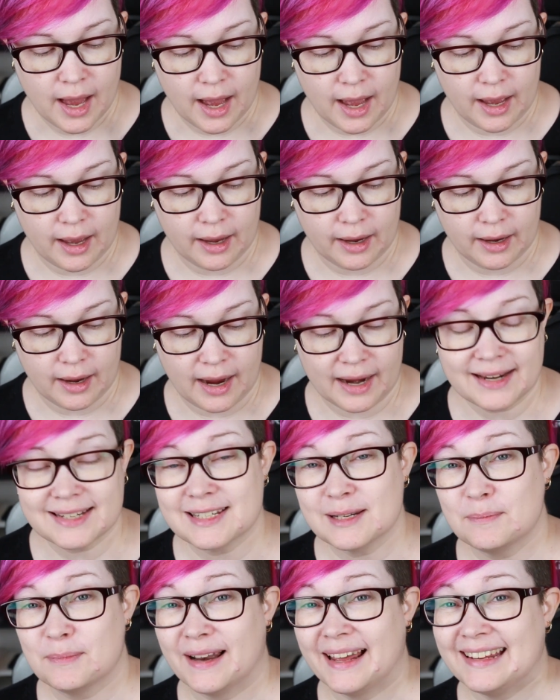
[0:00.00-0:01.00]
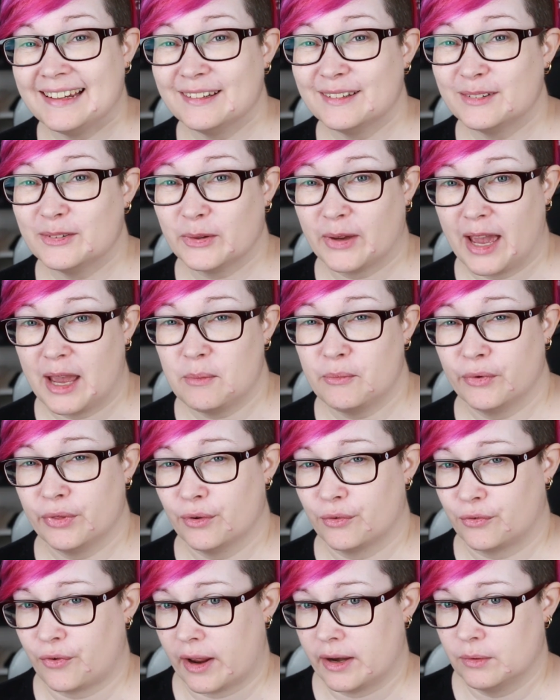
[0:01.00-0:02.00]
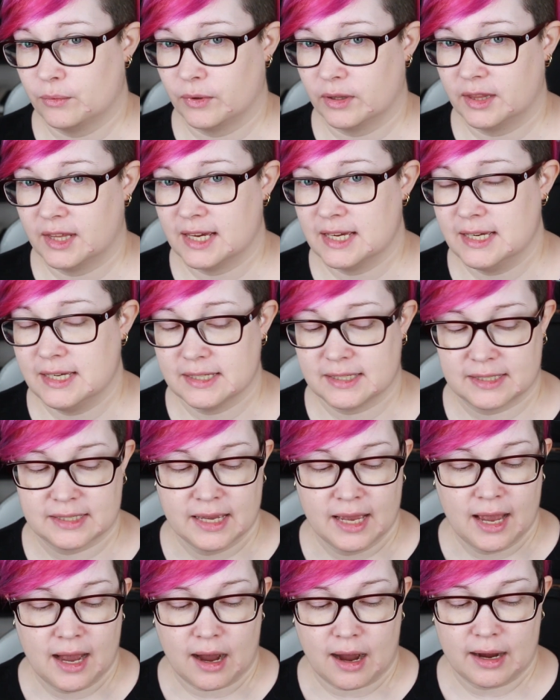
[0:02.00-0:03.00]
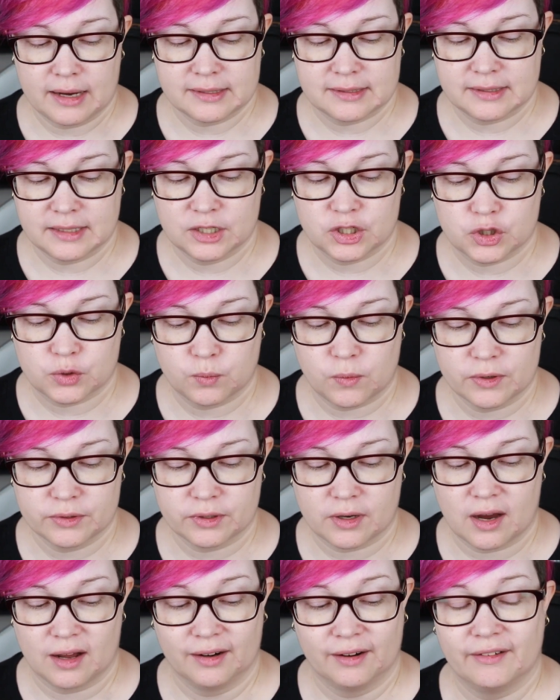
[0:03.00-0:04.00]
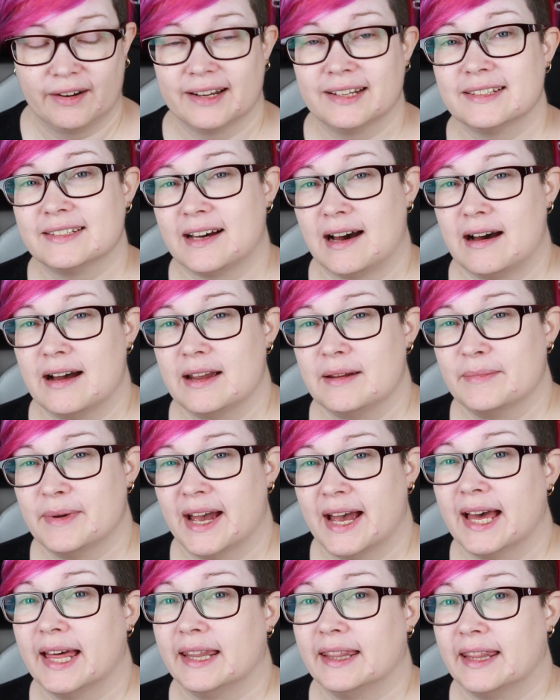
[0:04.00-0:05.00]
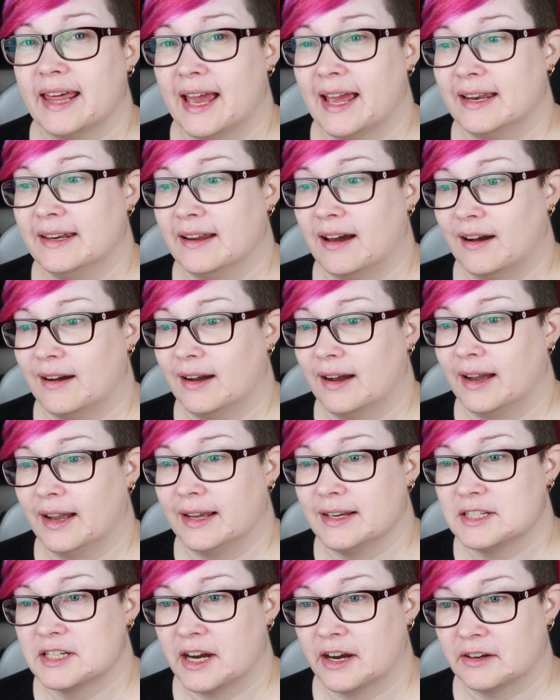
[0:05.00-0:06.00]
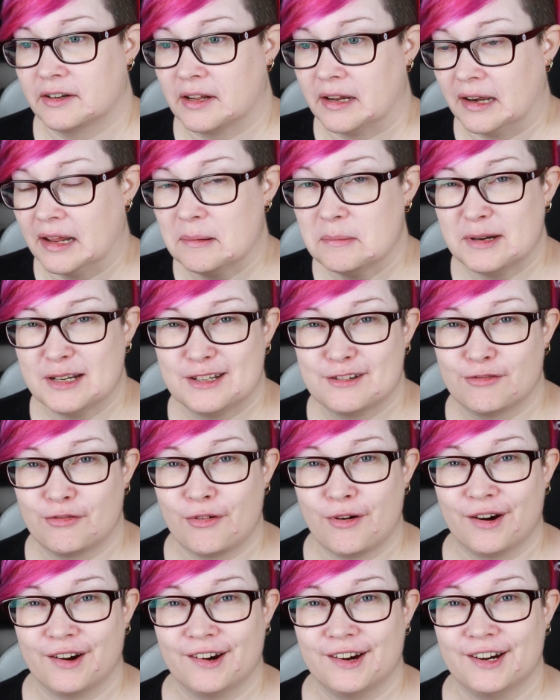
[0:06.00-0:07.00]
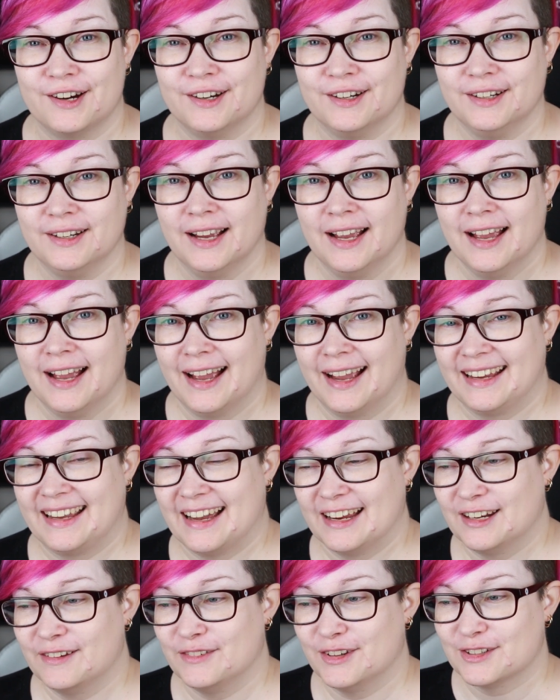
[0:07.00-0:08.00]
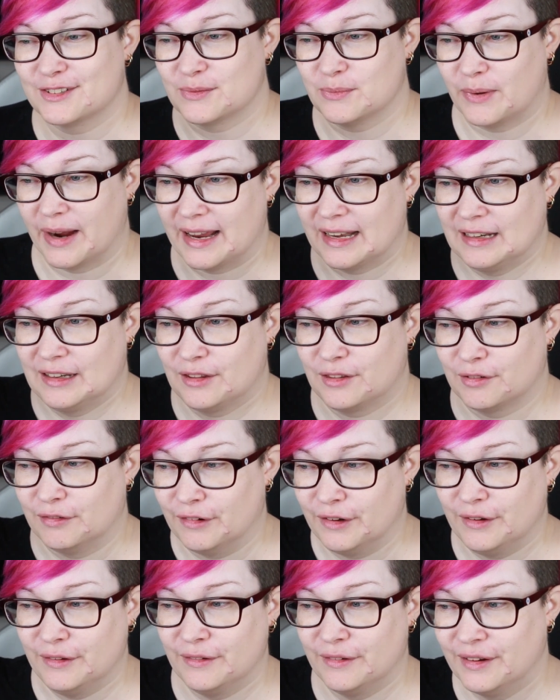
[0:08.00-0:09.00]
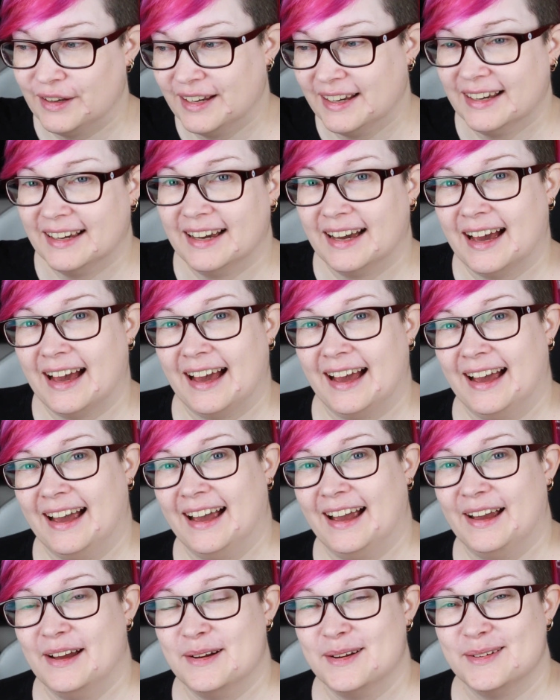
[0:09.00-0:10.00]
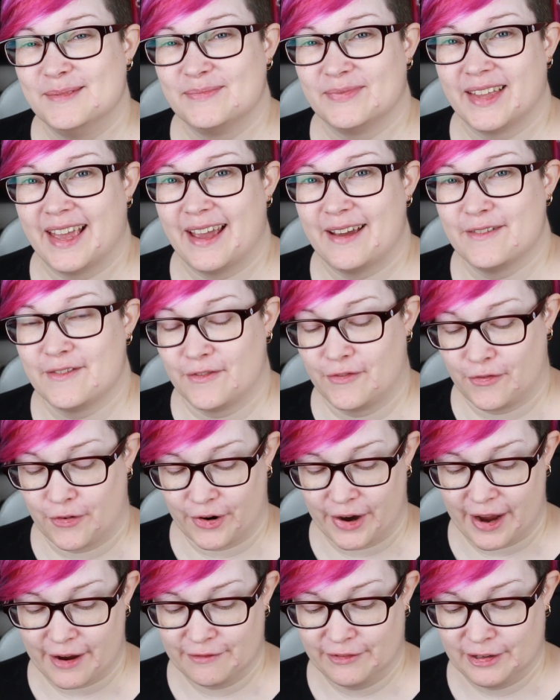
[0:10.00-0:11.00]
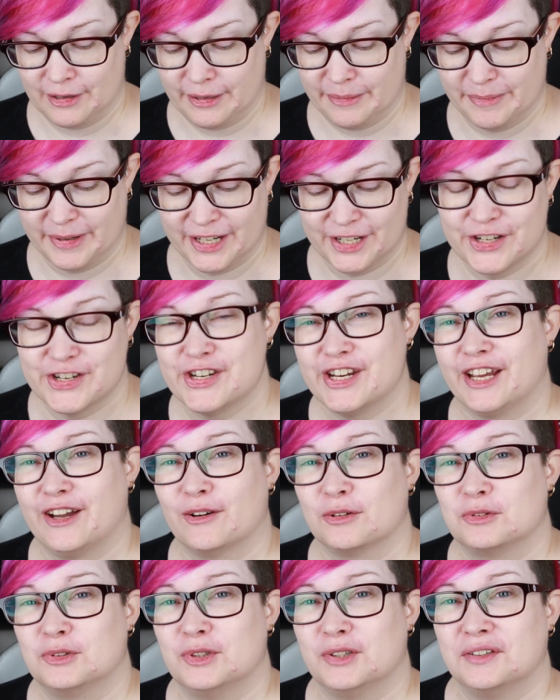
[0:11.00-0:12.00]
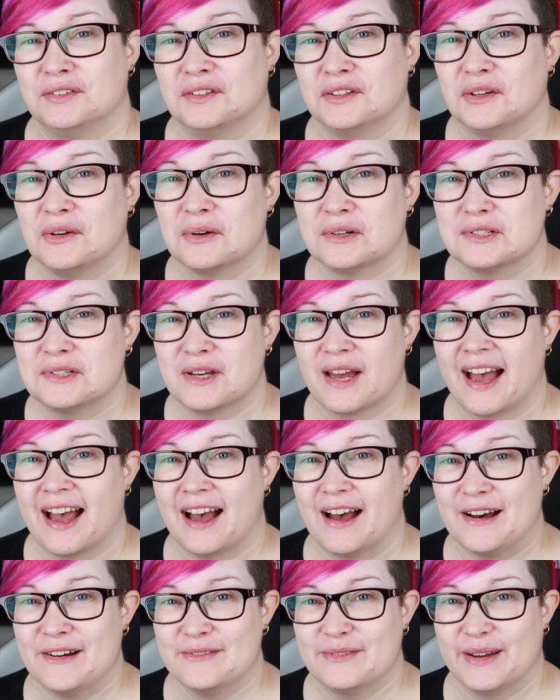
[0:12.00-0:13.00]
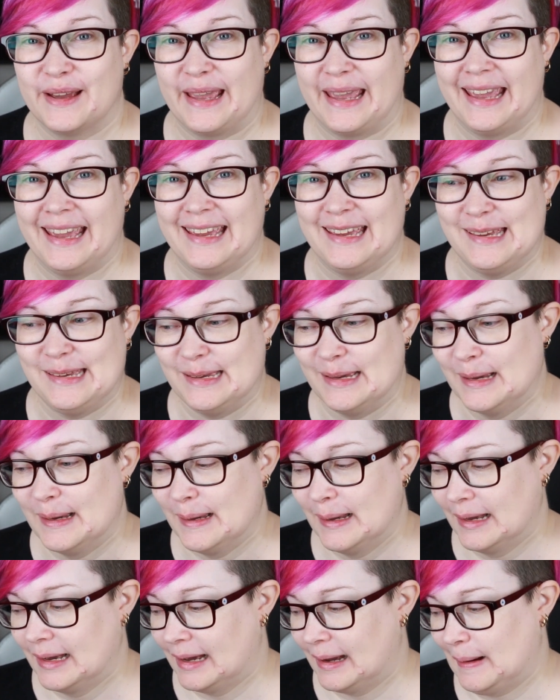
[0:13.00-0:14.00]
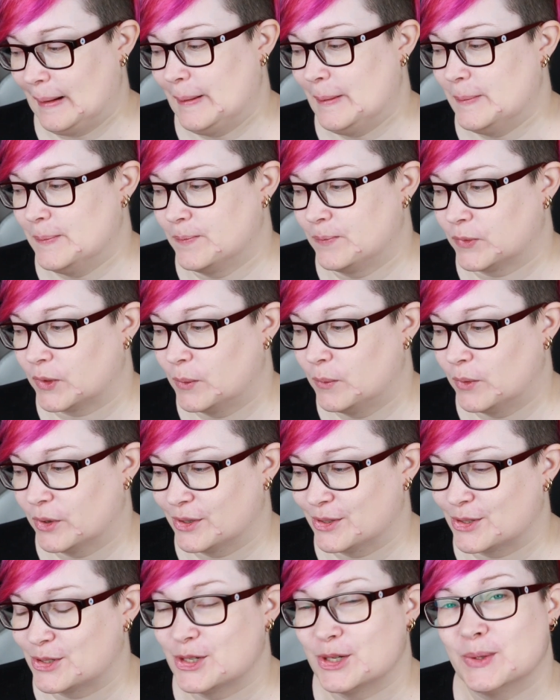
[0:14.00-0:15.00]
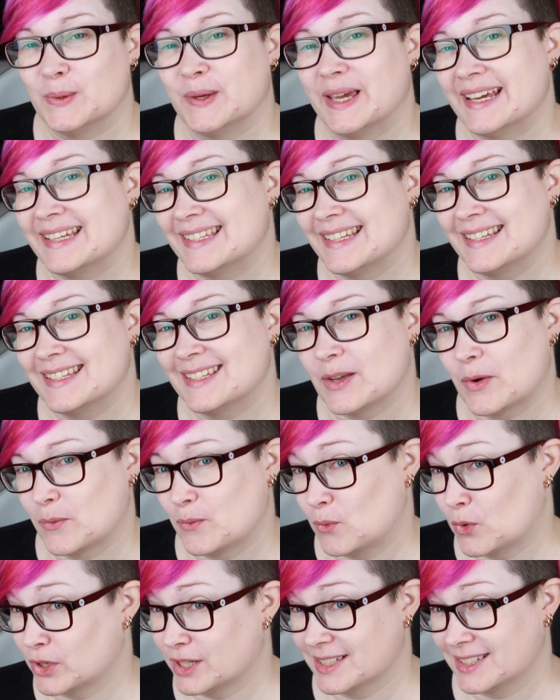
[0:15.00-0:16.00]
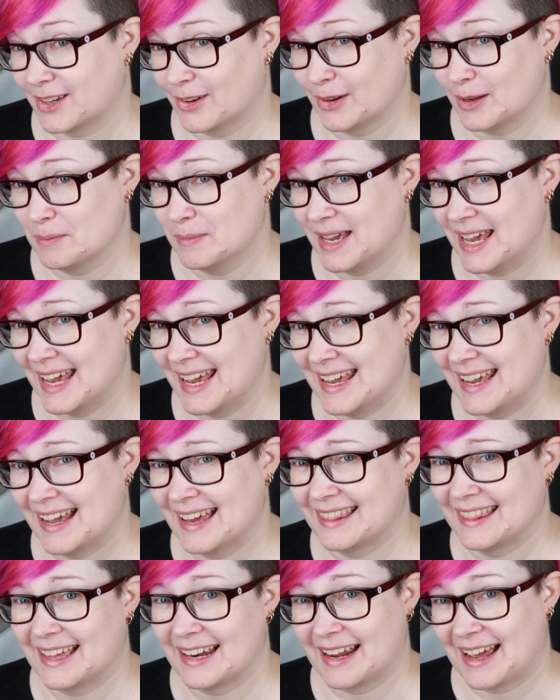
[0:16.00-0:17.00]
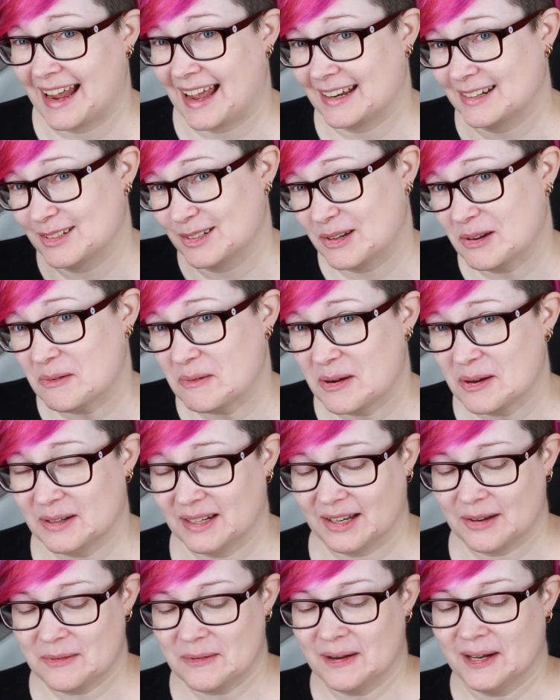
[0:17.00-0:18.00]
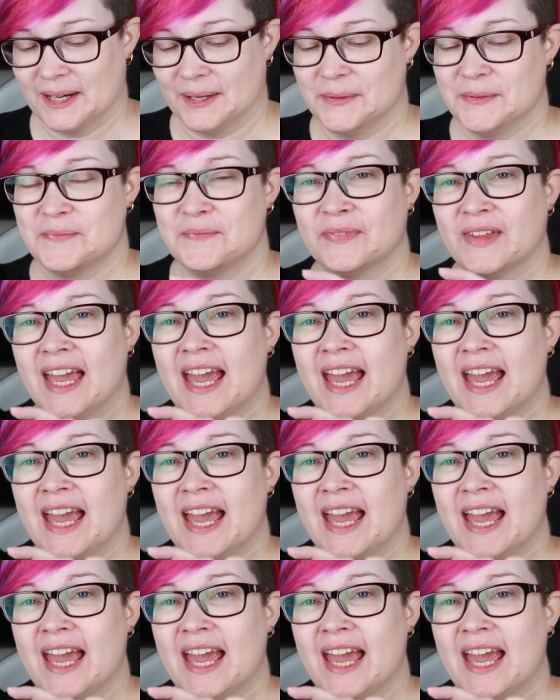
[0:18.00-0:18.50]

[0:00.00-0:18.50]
I actually played a little game with a friend with these. I stitched one color at a time and then I shared an image for her and kind of just went through. For every image she got to have a 1 or 2 guesses on what it's gonna be, and then I had to go on and go on.